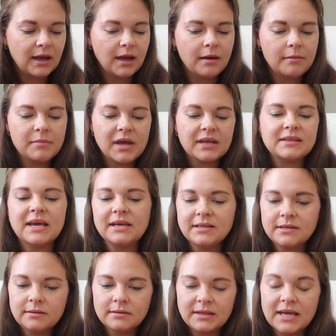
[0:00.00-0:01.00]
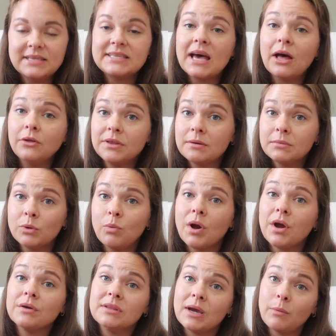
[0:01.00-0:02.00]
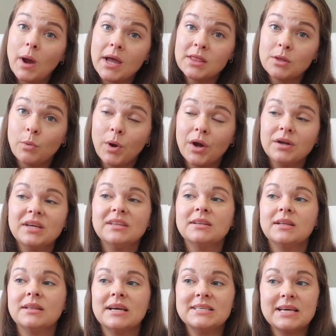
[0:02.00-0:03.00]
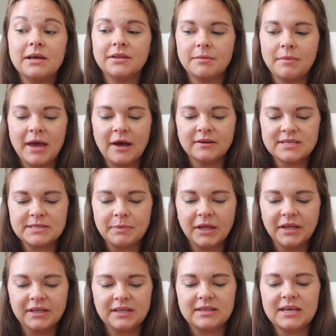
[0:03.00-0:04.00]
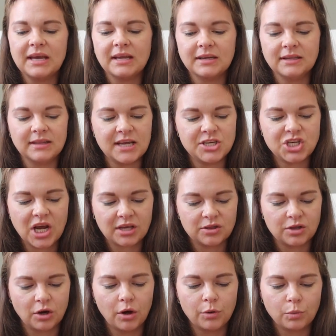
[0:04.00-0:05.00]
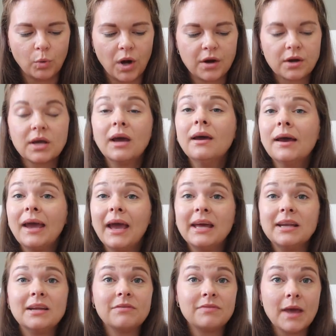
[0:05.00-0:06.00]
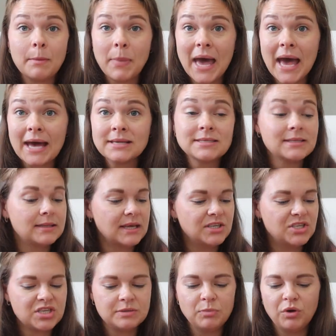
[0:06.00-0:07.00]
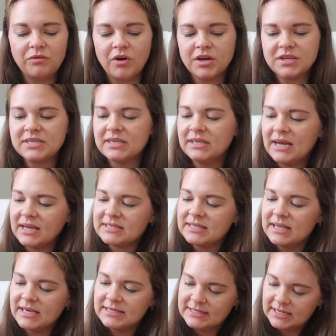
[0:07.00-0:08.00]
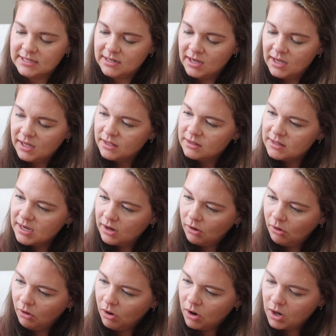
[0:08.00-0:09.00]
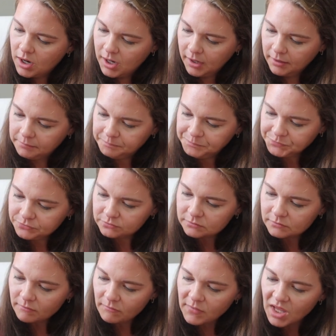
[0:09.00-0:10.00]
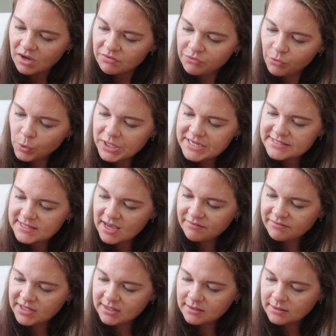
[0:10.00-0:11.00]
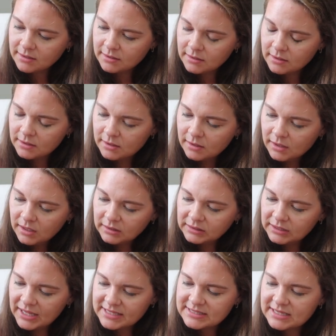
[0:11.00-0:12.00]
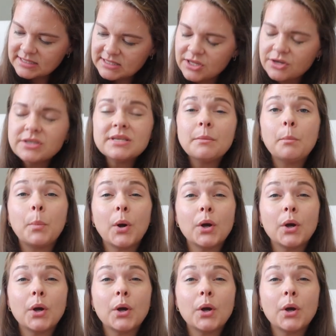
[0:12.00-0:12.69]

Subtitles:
They tell them the word, they write the word, and then they tell them how to spell it at the end, and they check their own work. And if they pass, they just move on to the next lesson. There are 47 lessons. There's some